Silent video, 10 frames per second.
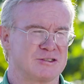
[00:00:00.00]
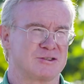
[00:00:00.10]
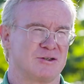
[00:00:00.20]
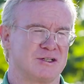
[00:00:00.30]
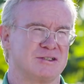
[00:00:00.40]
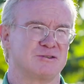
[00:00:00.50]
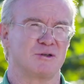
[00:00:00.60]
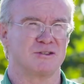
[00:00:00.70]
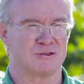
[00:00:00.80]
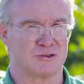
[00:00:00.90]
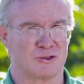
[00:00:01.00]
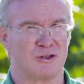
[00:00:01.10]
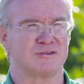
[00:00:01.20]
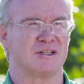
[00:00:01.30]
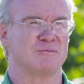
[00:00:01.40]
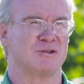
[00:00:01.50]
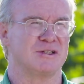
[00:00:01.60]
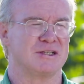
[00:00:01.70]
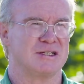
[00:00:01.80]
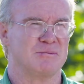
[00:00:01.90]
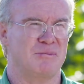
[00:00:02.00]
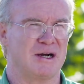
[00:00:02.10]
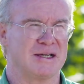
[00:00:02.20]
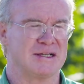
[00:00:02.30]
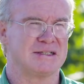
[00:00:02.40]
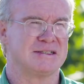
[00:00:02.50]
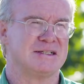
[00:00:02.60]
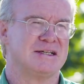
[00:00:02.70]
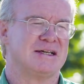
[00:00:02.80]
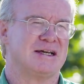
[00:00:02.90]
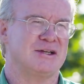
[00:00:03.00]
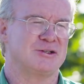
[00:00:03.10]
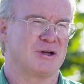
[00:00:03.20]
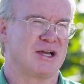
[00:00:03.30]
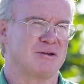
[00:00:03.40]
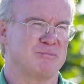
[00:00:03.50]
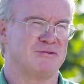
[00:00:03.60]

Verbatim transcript: insight as well as the trials done by Bayer into how it